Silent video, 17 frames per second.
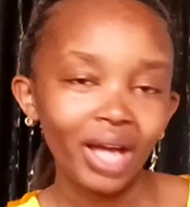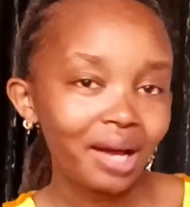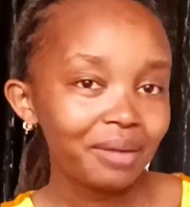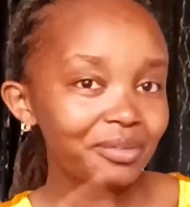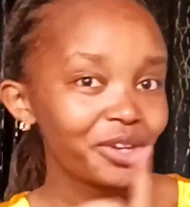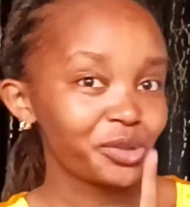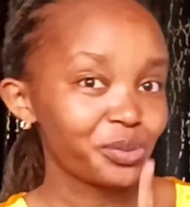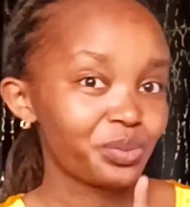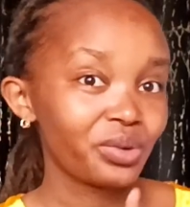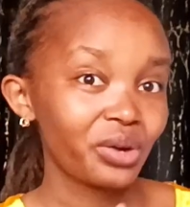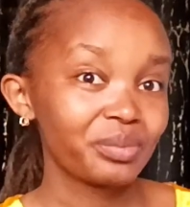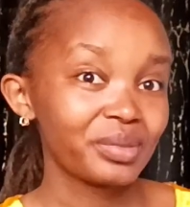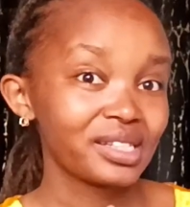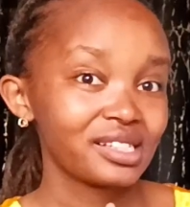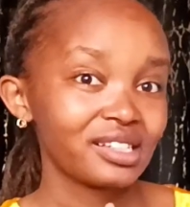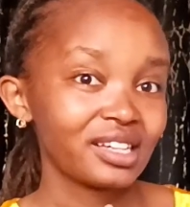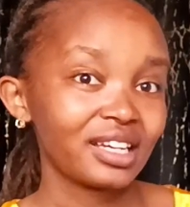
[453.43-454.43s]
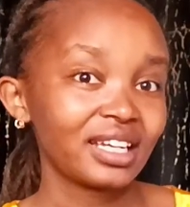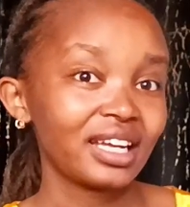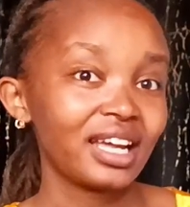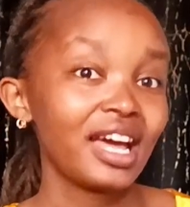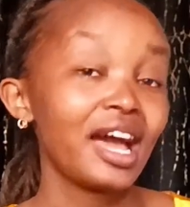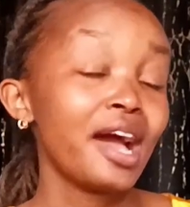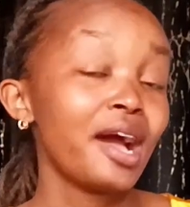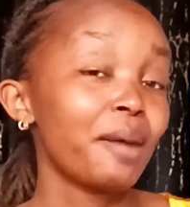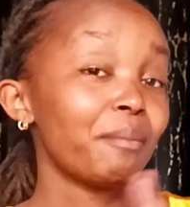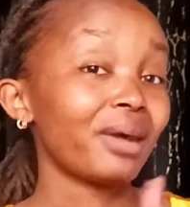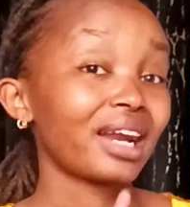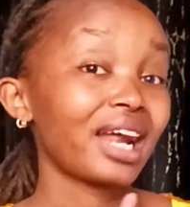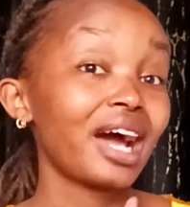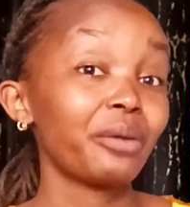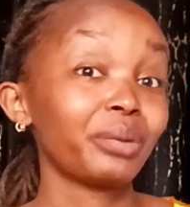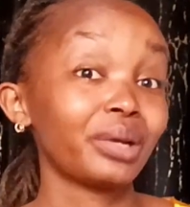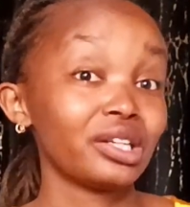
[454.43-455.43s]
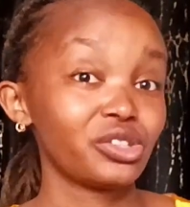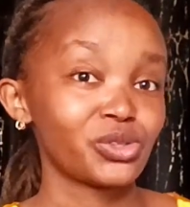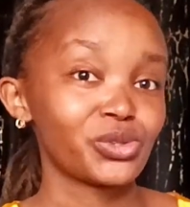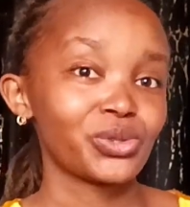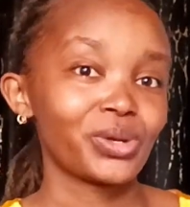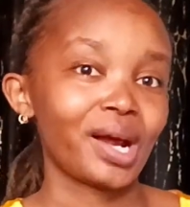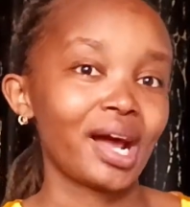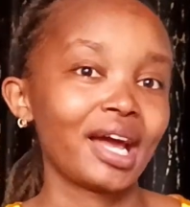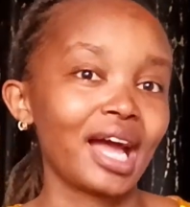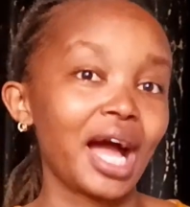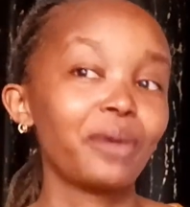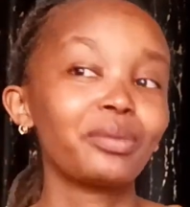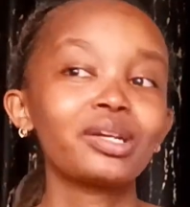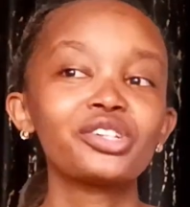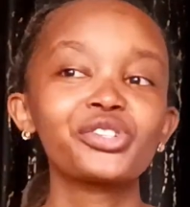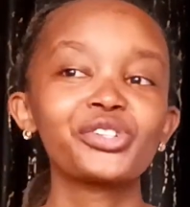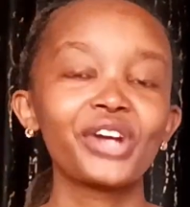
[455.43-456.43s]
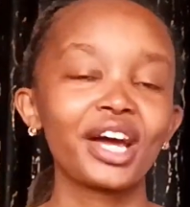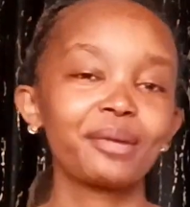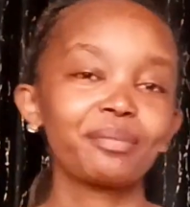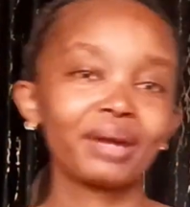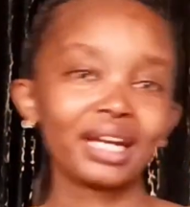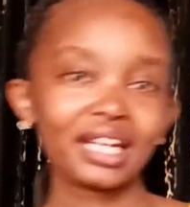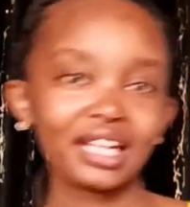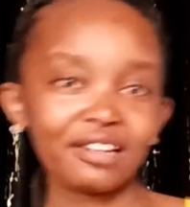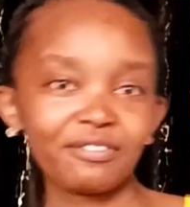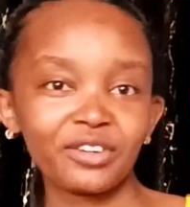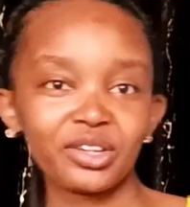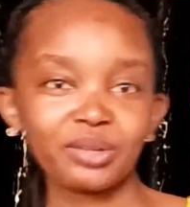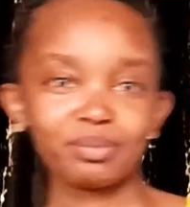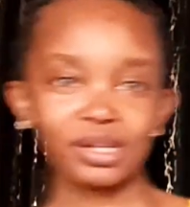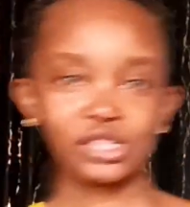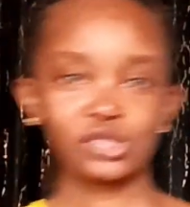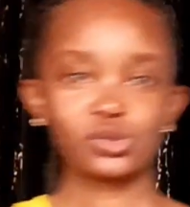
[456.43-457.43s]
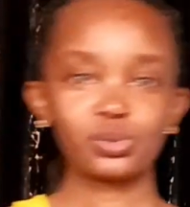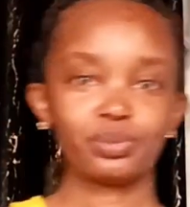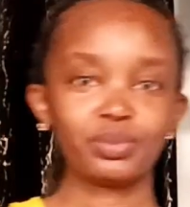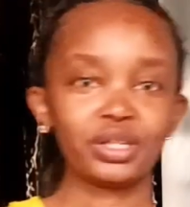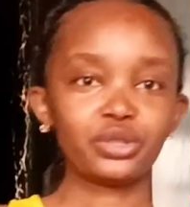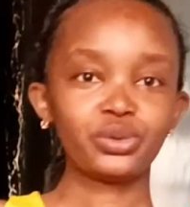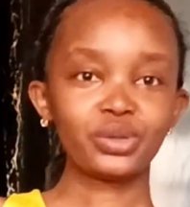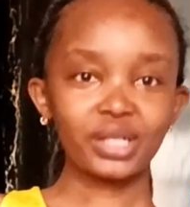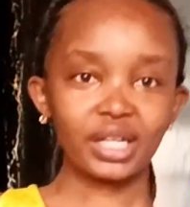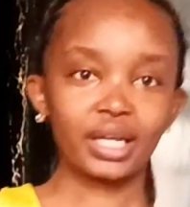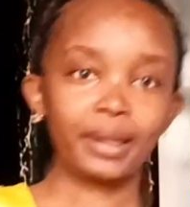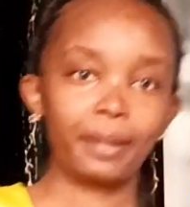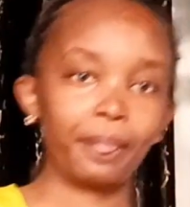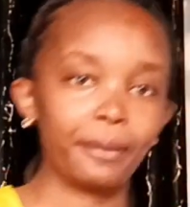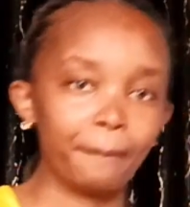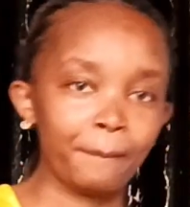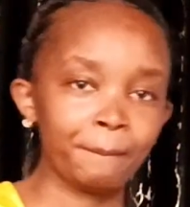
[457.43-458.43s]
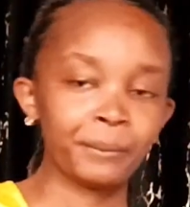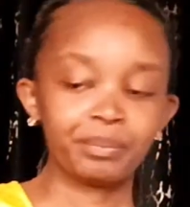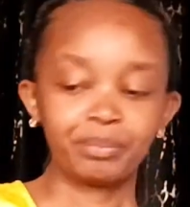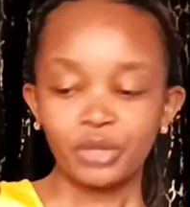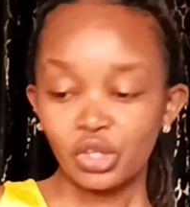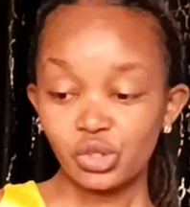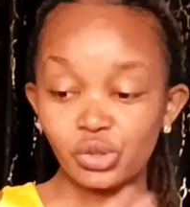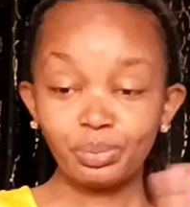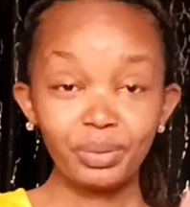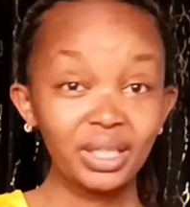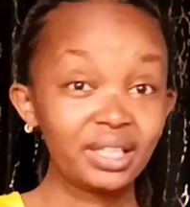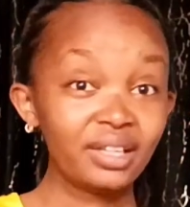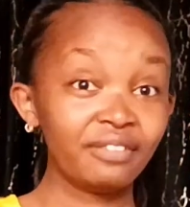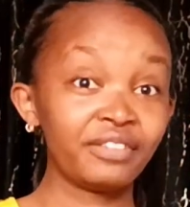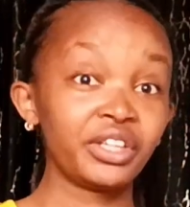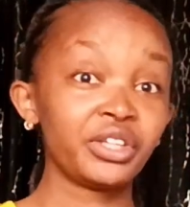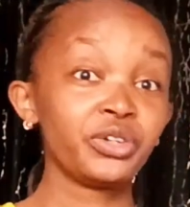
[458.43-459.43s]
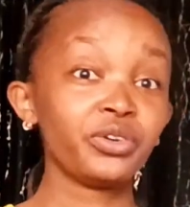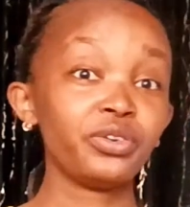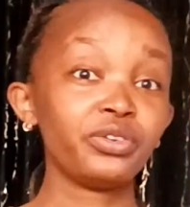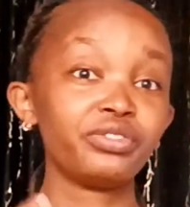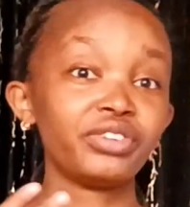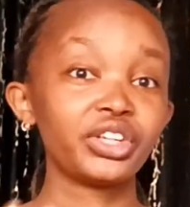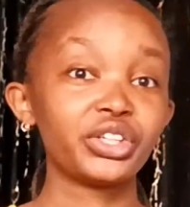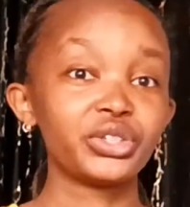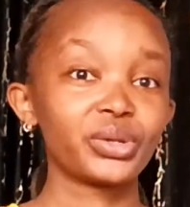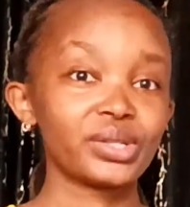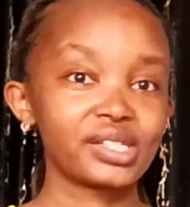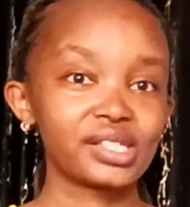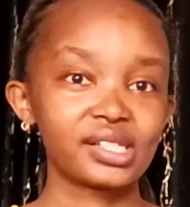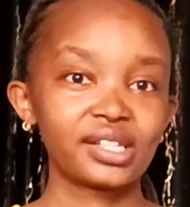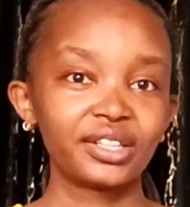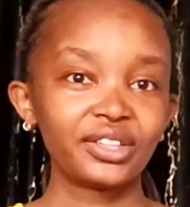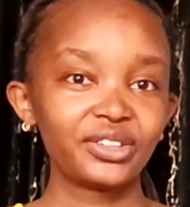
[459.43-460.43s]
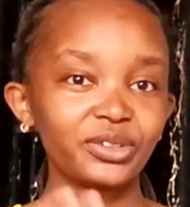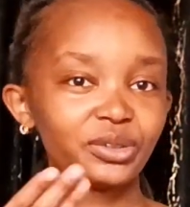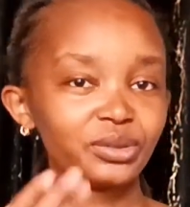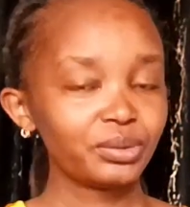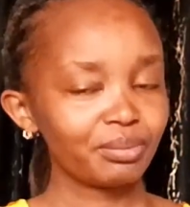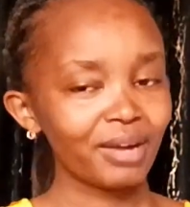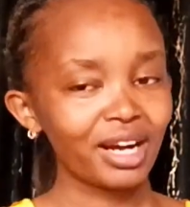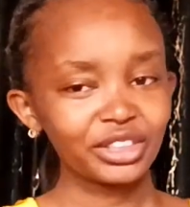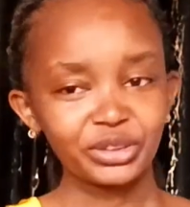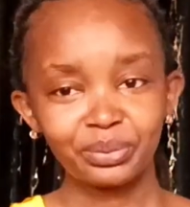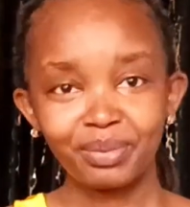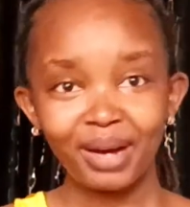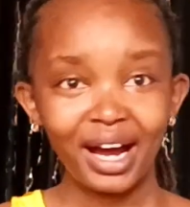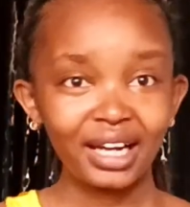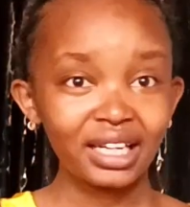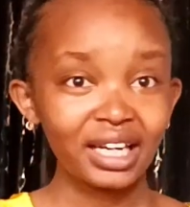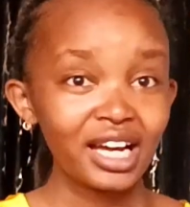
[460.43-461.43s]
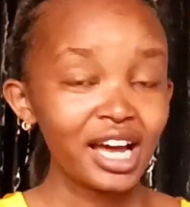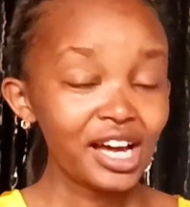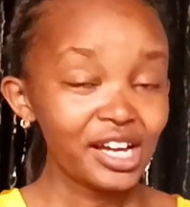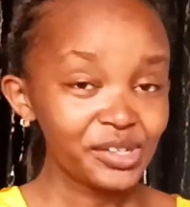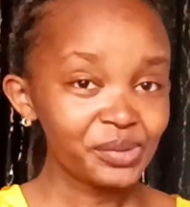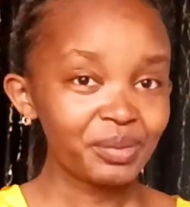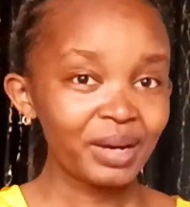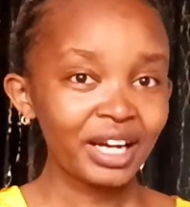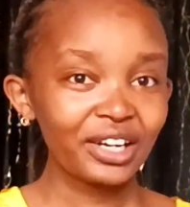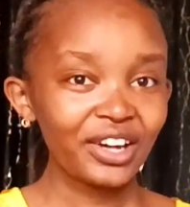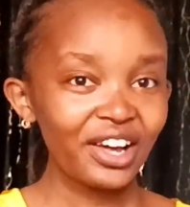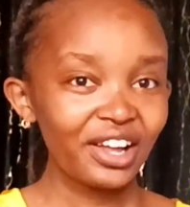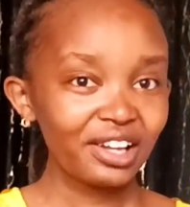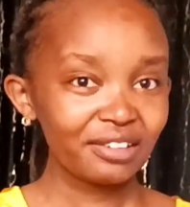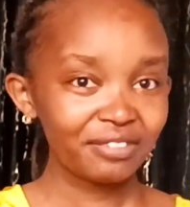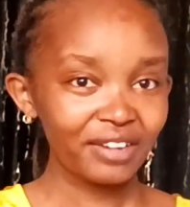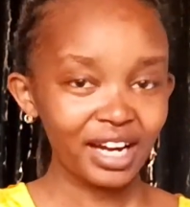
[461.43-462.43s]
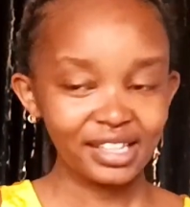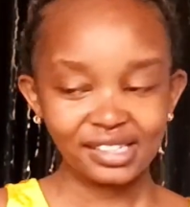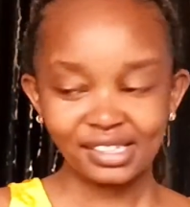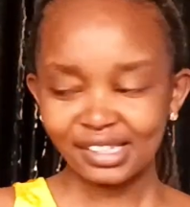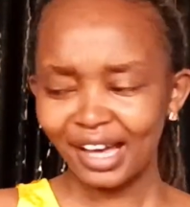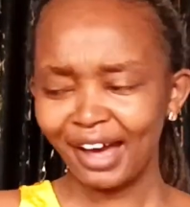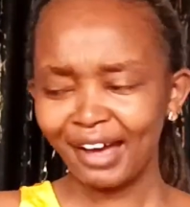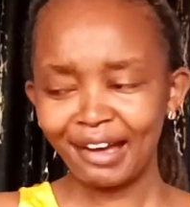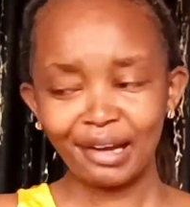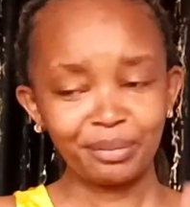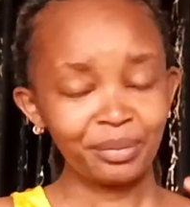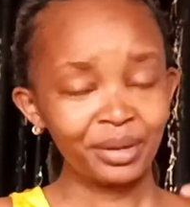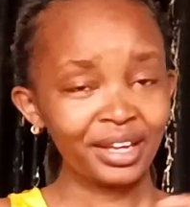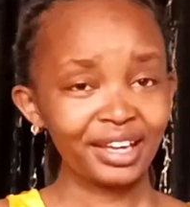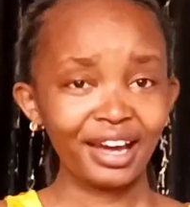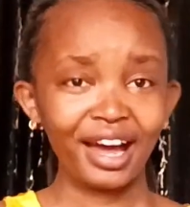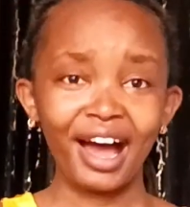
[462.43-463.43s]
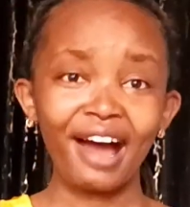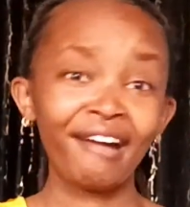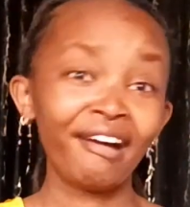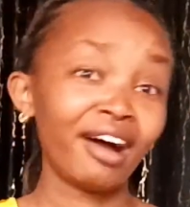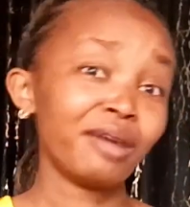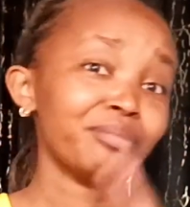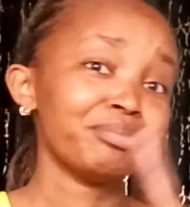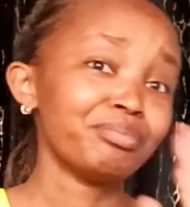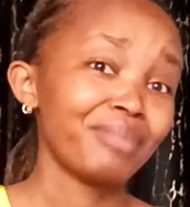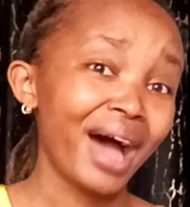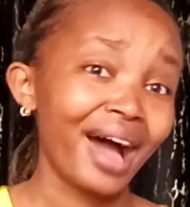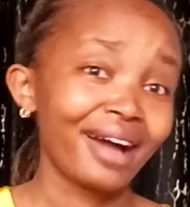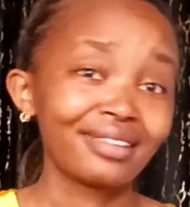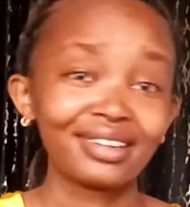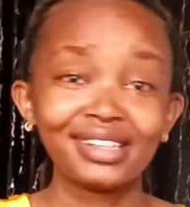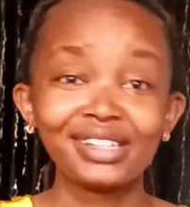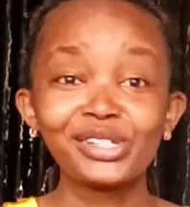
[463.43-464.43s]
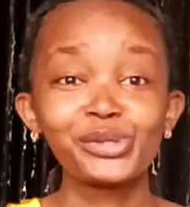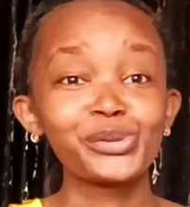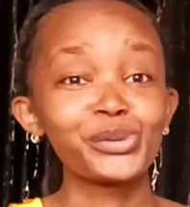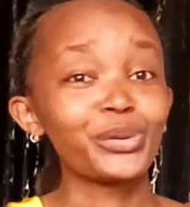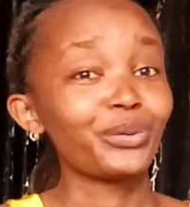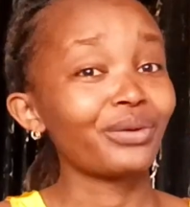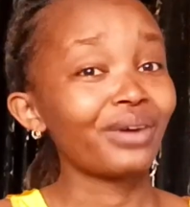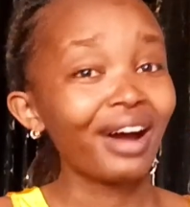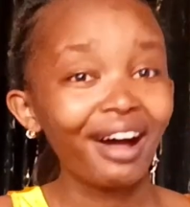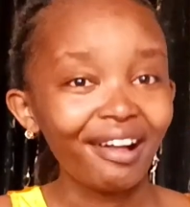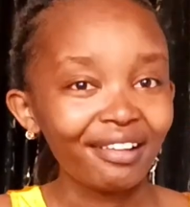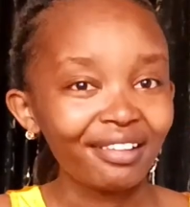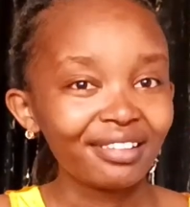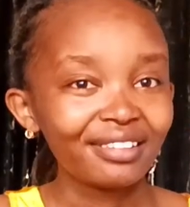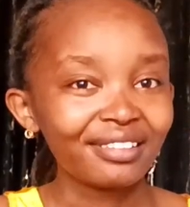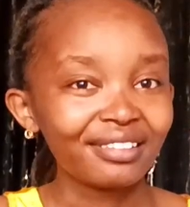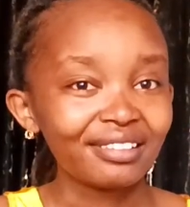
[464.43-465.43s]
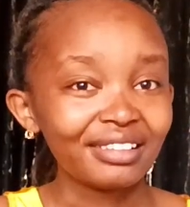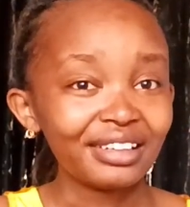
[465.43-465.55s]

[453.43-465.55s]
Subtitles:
I'm not promising, but I will try. I will try my level best to be giving you videos, you know, back to back. To my loyal fans, I am here. I am back. It's your girl.